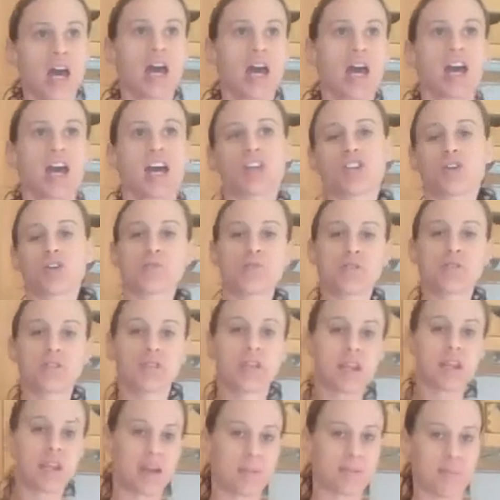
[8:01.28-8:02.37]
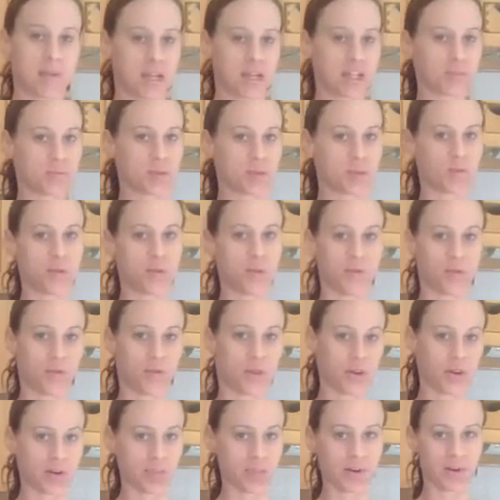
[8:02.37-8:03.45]
It's almost like a mix between
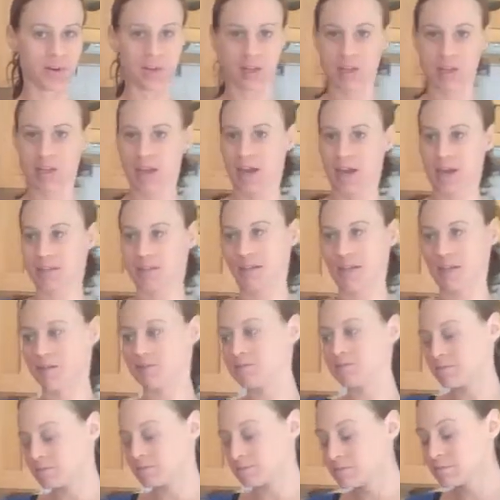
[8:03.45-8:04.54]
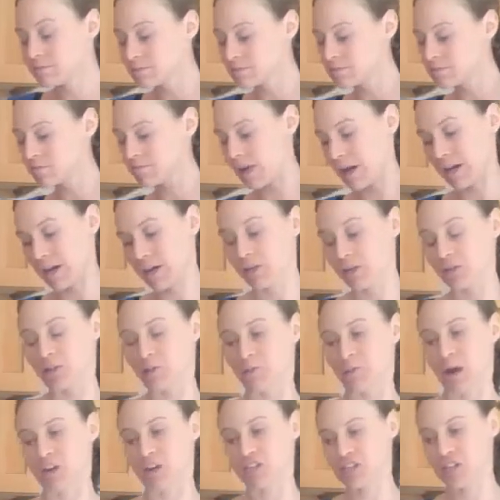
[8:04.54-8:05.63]
oil pulling and then regular
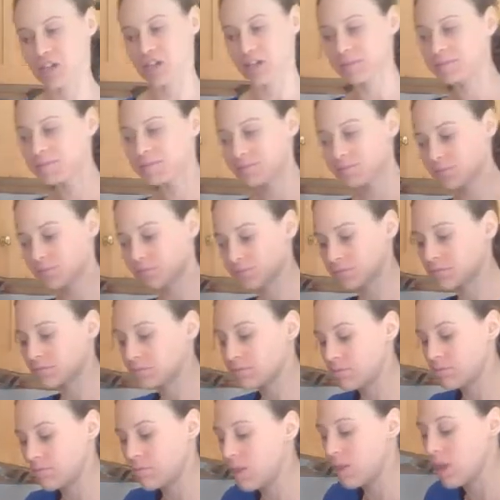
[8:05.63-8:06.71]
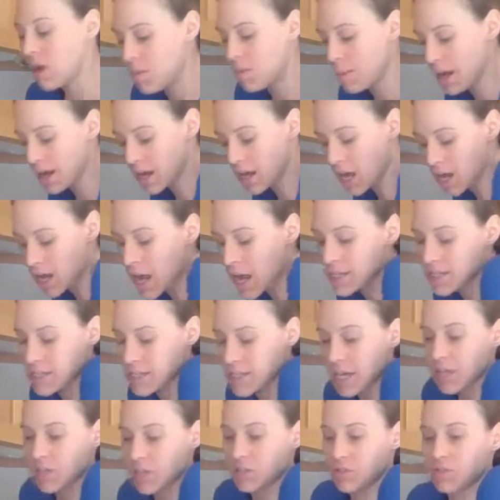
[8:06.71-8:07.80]
brushing. I kind of had to
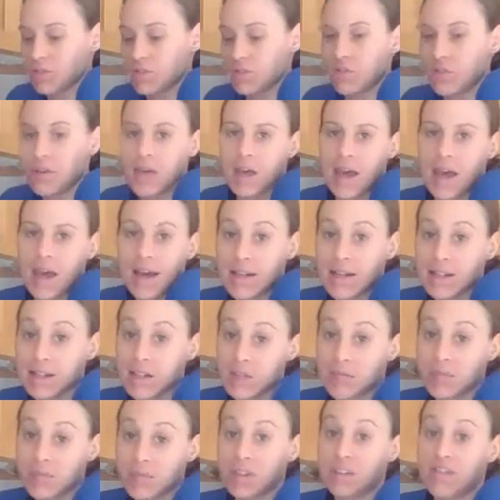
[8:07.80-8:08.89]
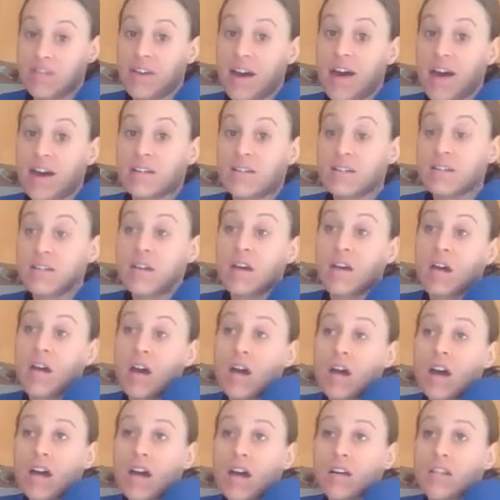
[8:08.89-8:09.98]
get used to it, and I did really fast.
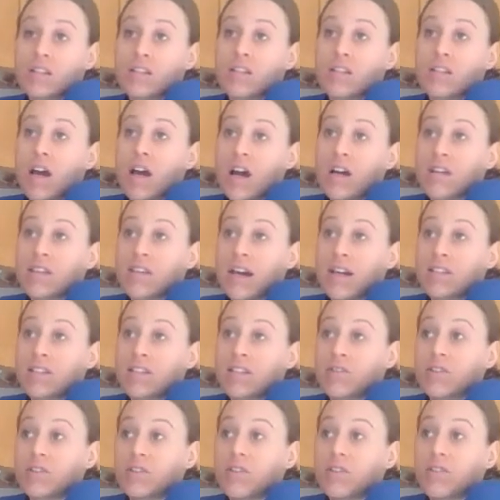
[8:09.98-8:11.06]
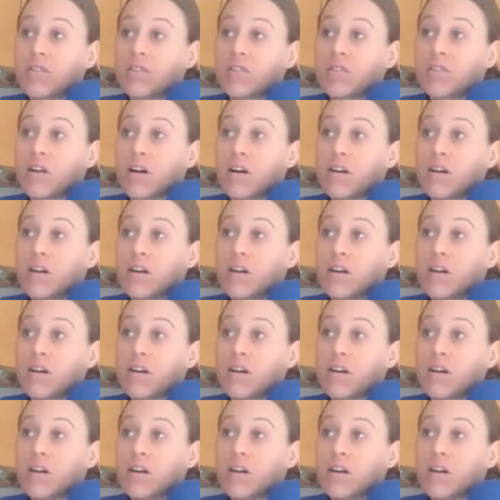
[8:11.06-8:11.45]
It's not that difficult.